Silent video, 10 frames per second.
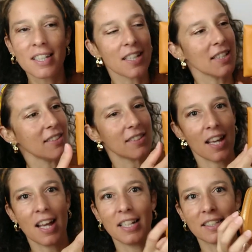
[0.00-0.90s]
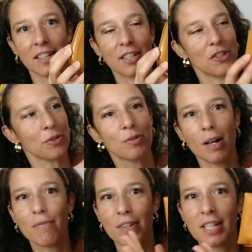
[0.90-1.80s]
keys and to
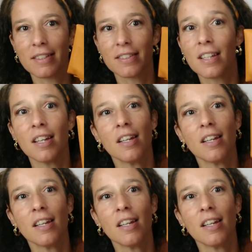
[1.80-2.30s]
grab it